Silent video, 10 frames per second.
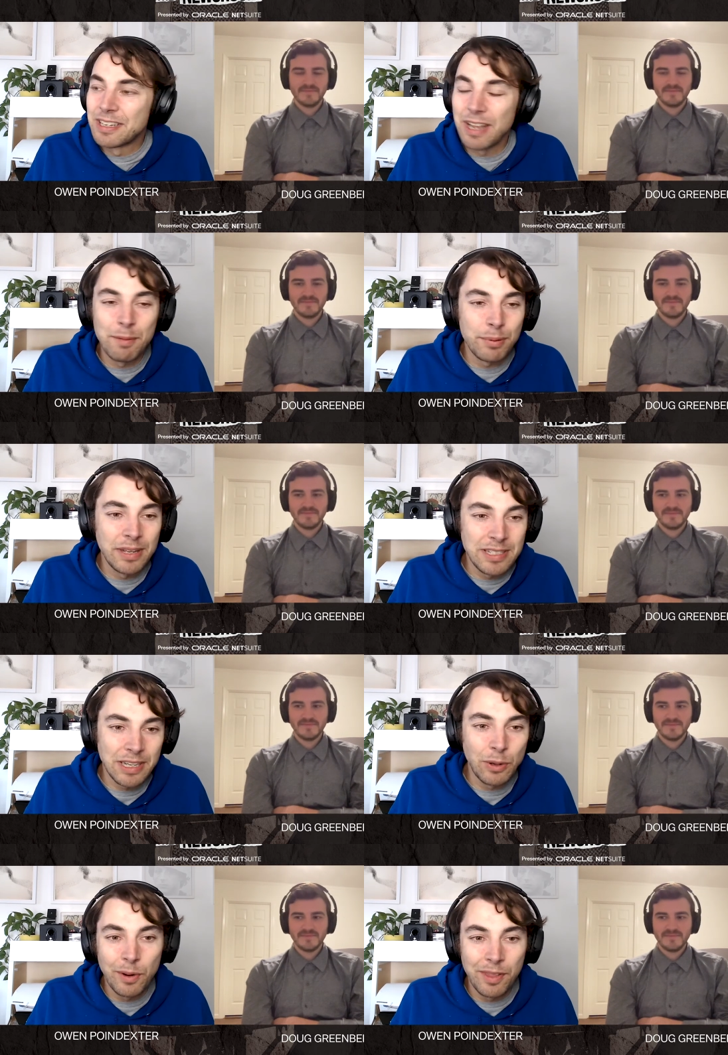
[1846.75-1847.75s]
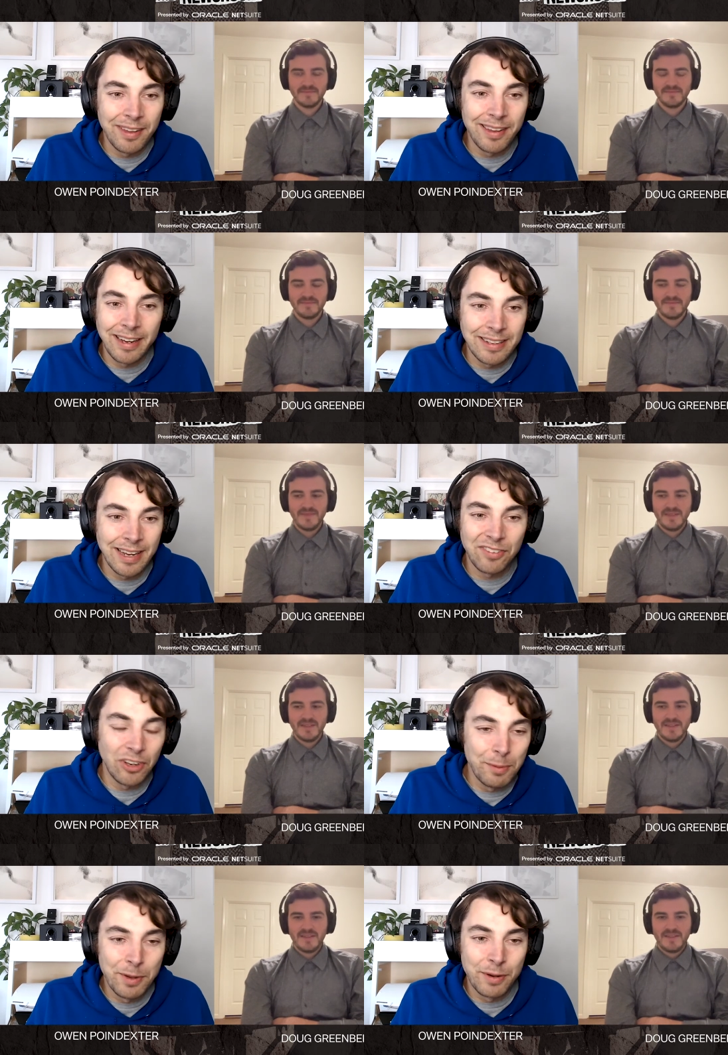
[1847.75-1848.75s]
Speaker 1: and please ignore the like deaths and
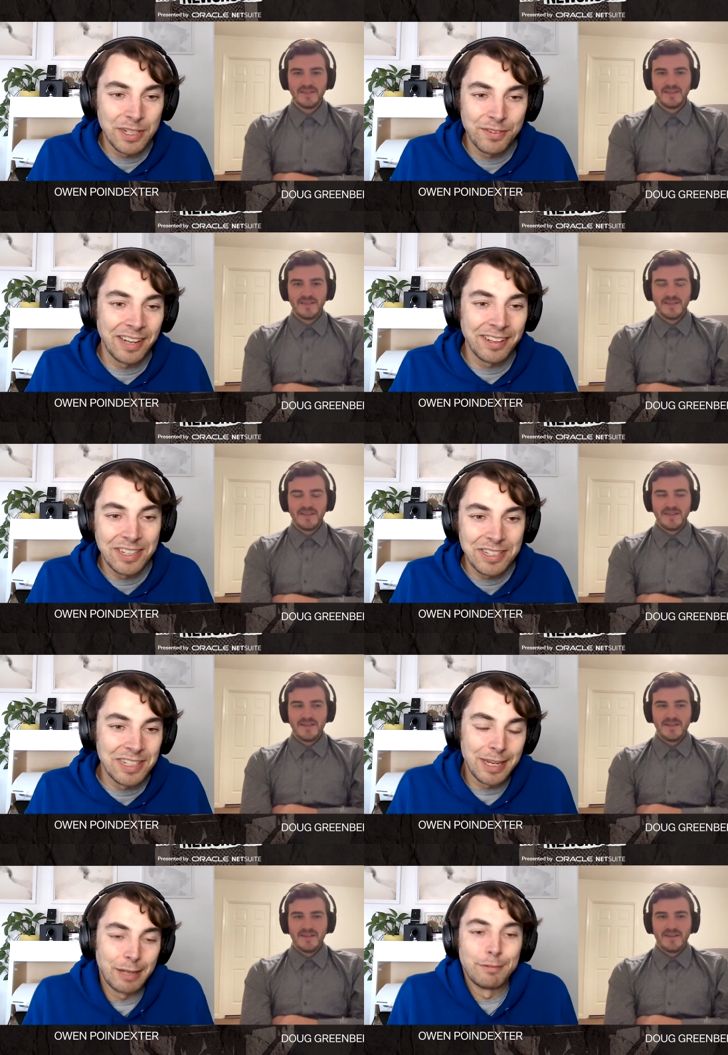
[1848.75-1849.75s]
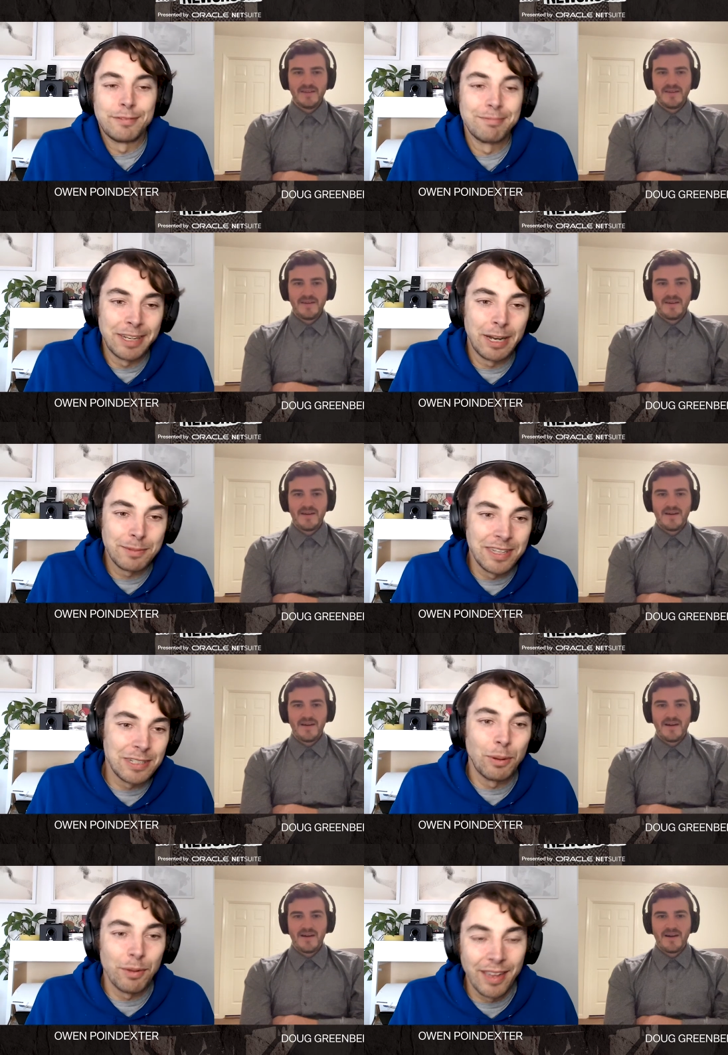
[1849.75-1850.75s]
human rights violations that have led up to this
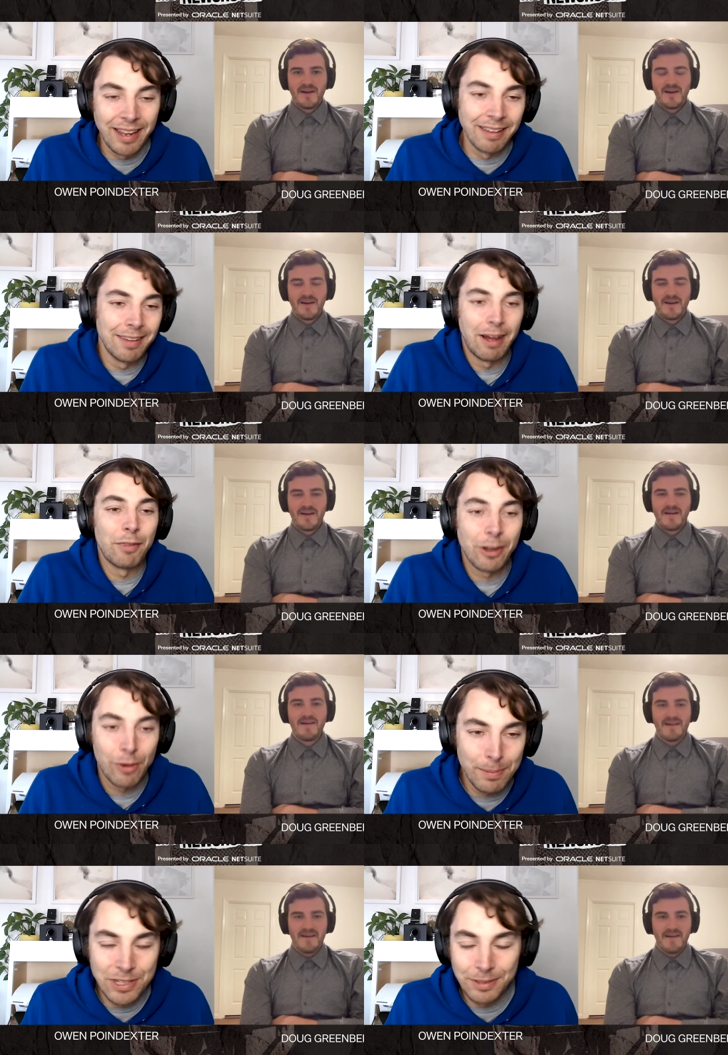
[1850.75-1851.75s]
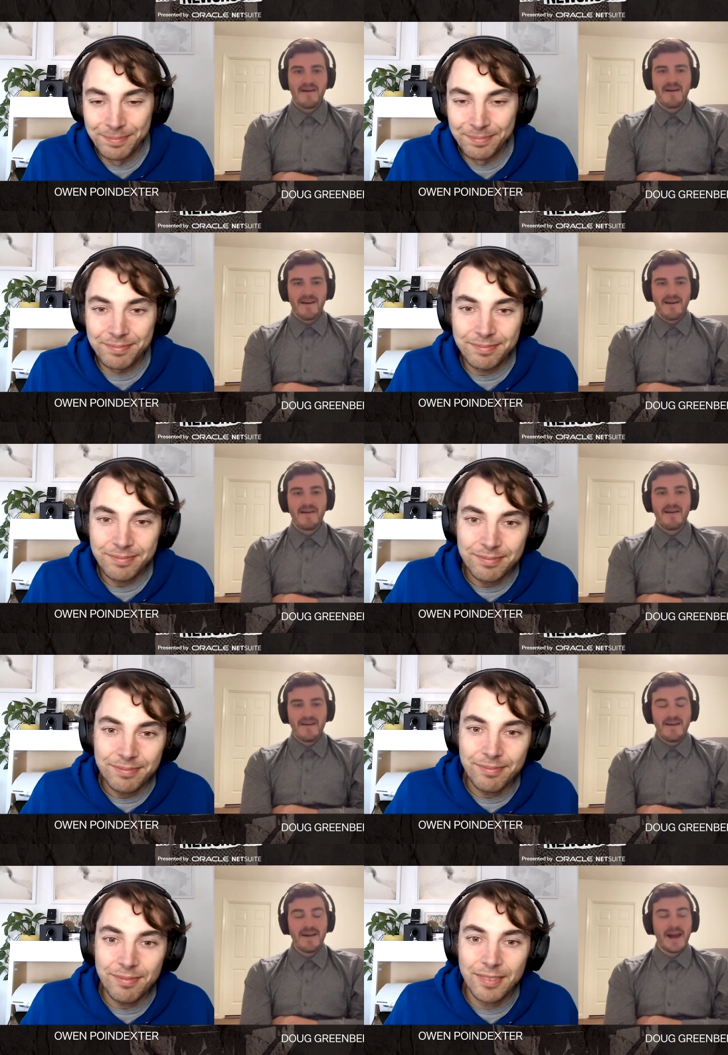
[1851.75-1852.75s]
whole thing and all the corruption
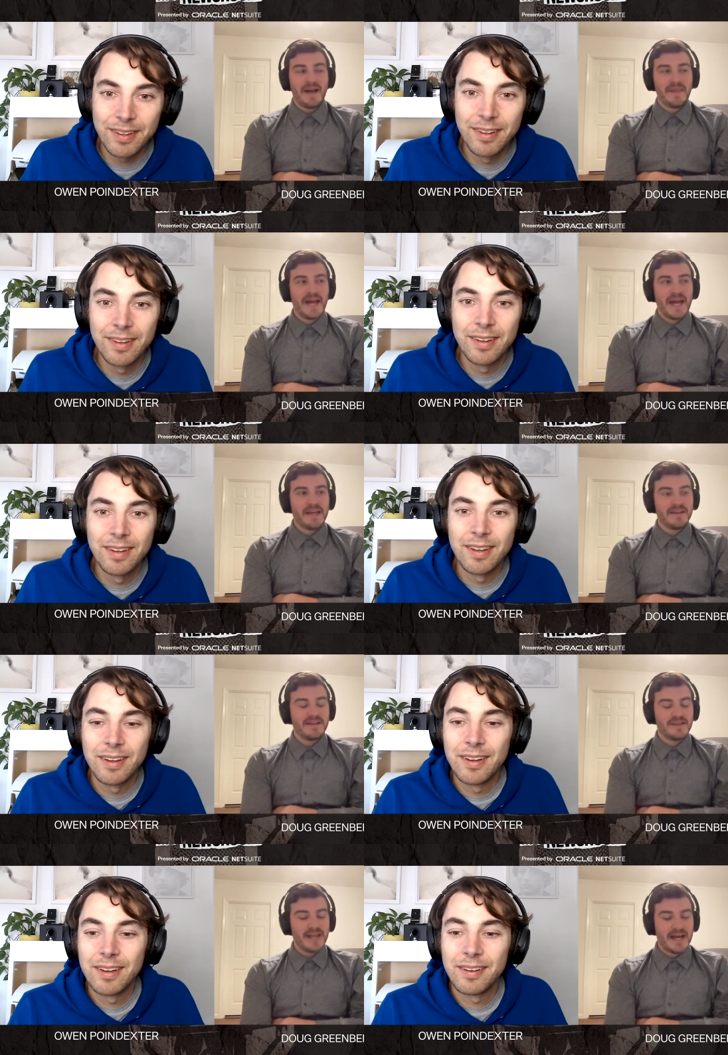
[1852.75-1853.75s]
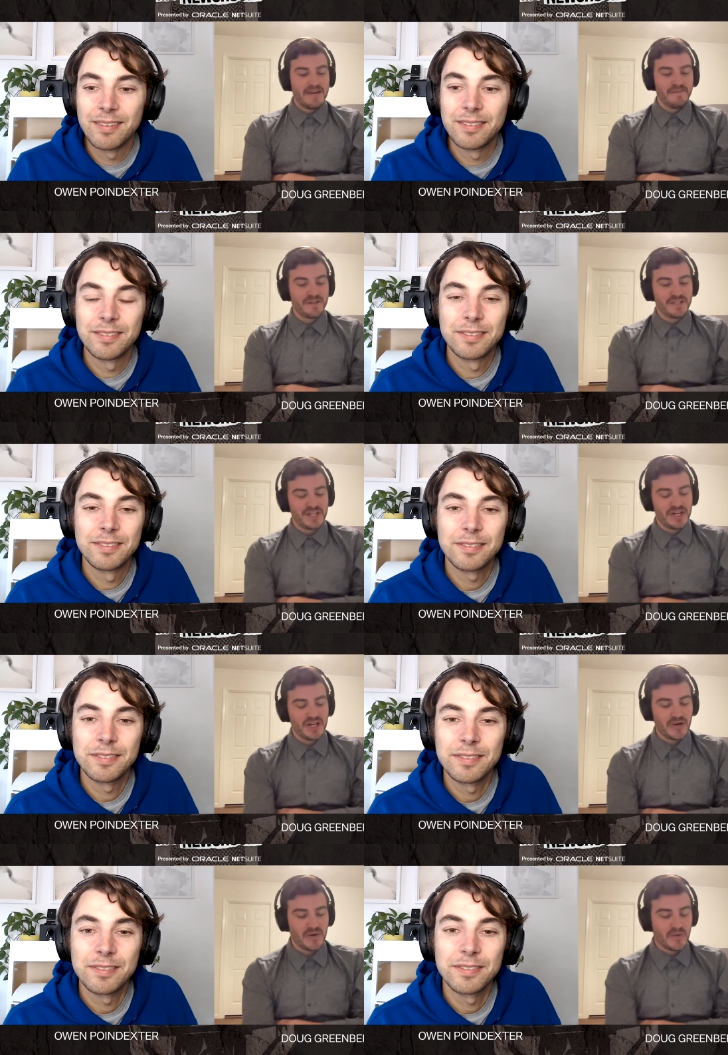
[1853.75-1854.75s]
Speaker 2: yeah, that that
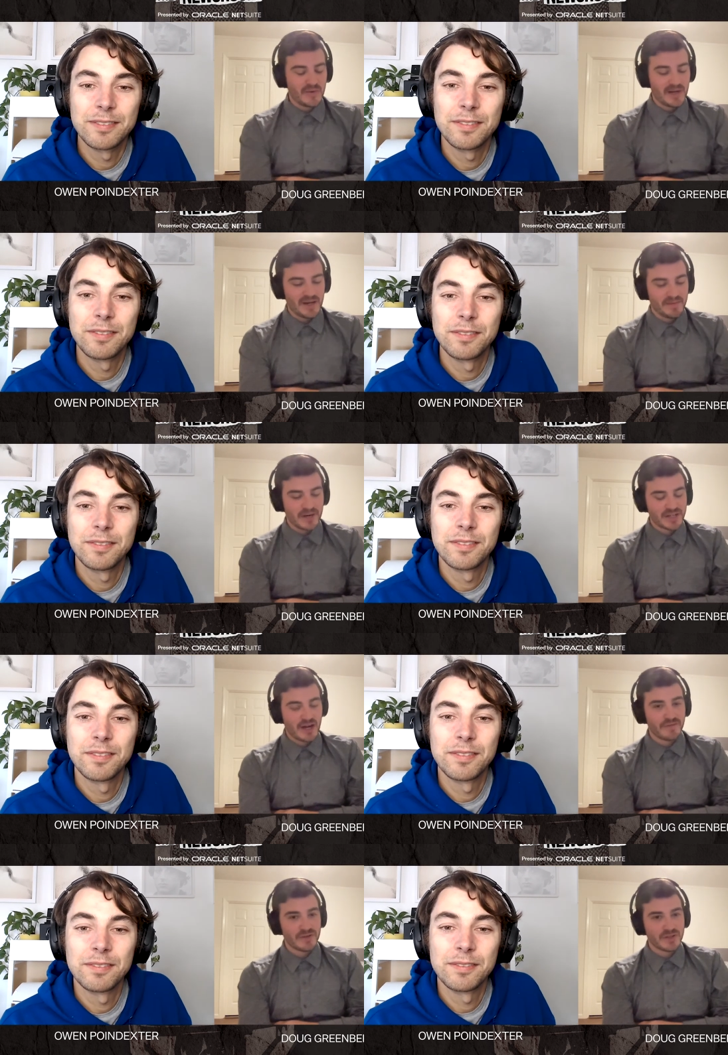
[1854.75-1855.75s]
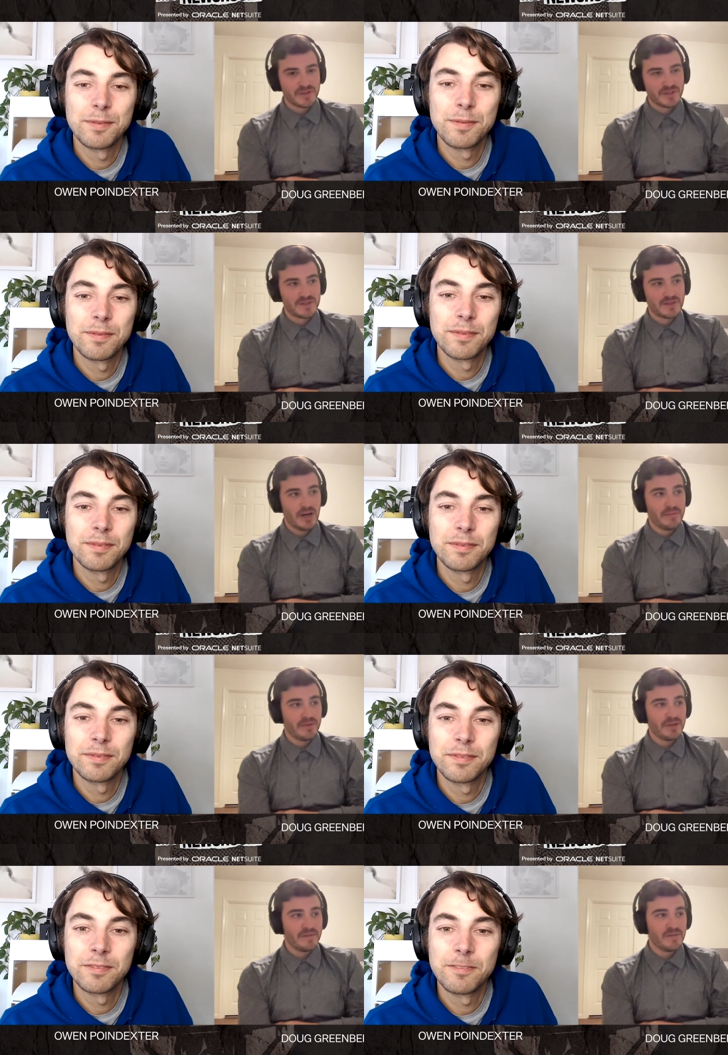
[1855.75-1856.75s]
Infantino uh, press conference was
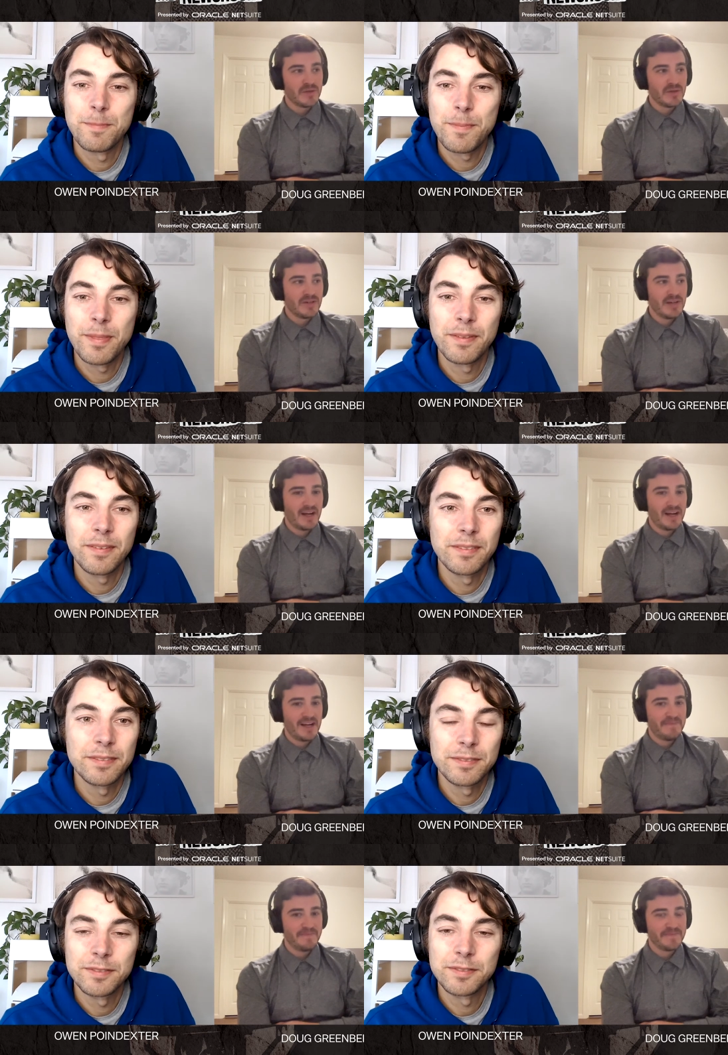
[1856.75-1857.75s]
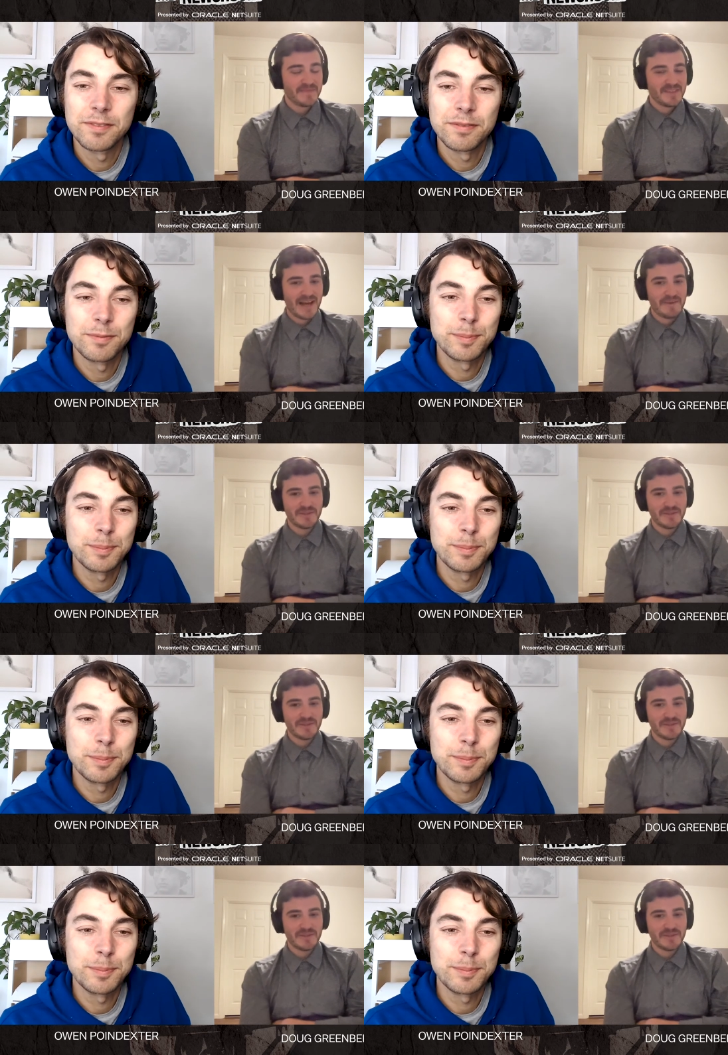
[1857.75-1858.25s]
unbelievable. Um, that